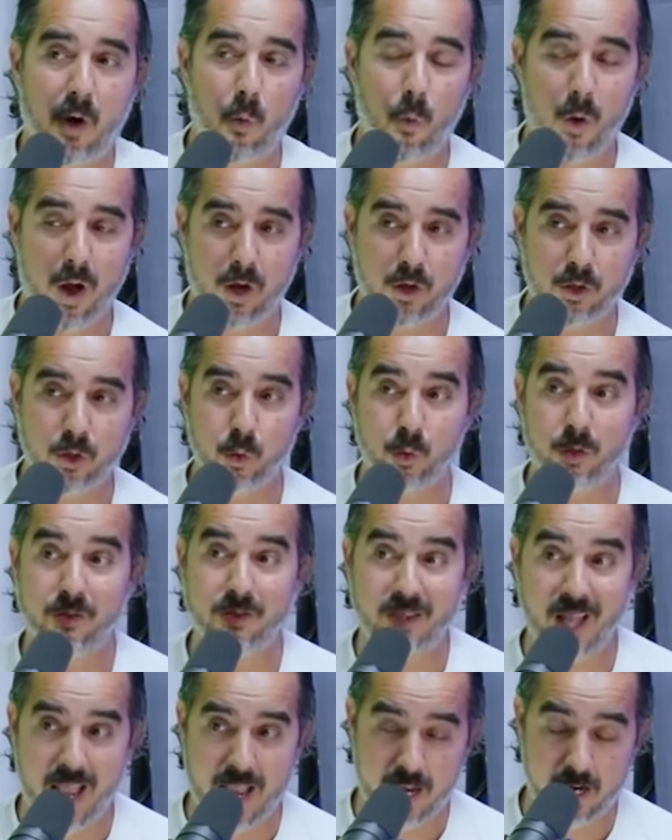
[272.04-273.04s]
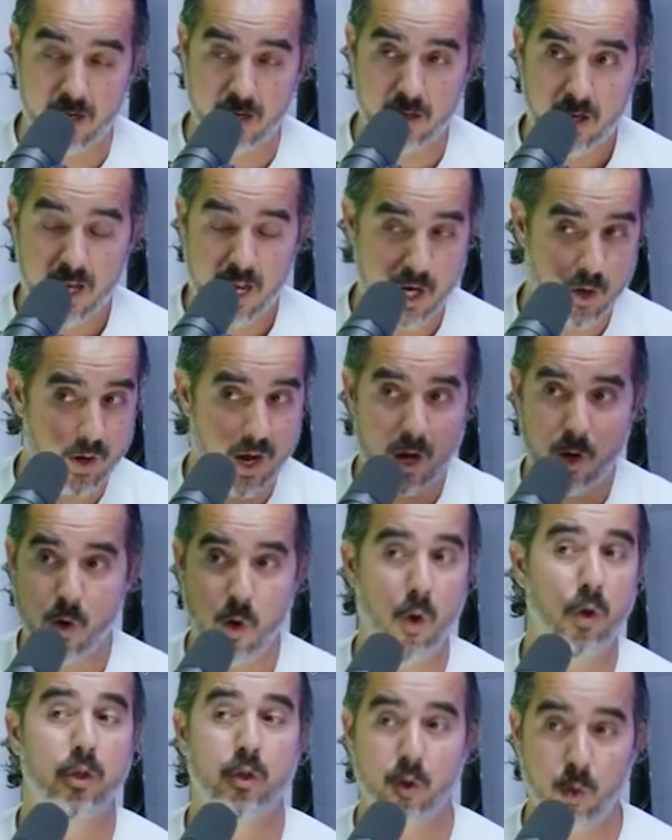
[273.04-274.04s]
phone around you is dead, and you got
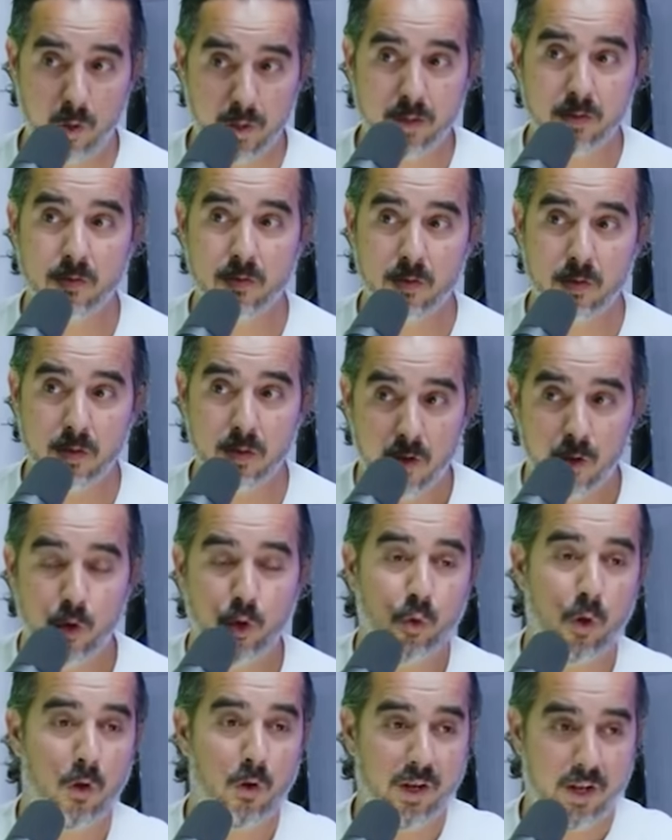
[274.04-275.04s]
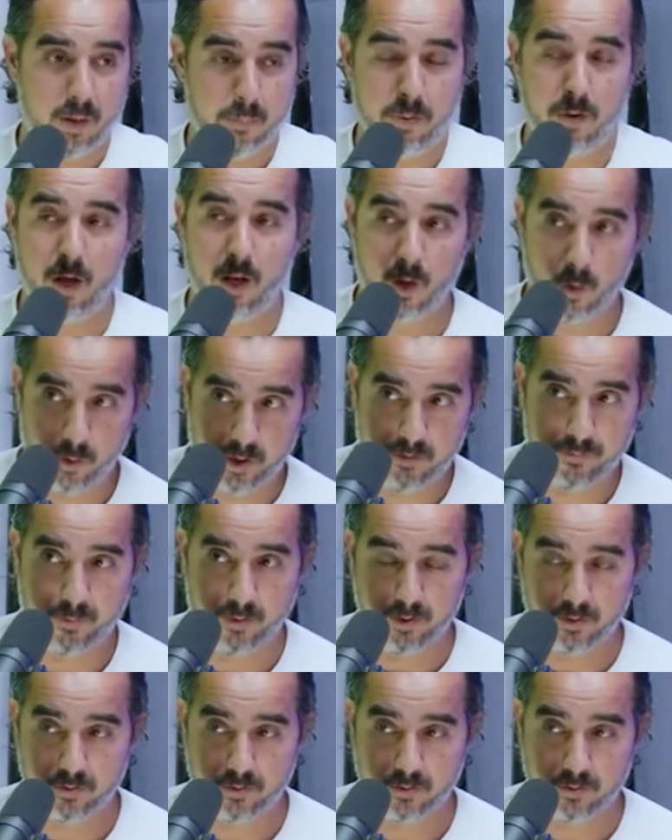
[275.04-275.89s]
no choice, you try to get a Polaroid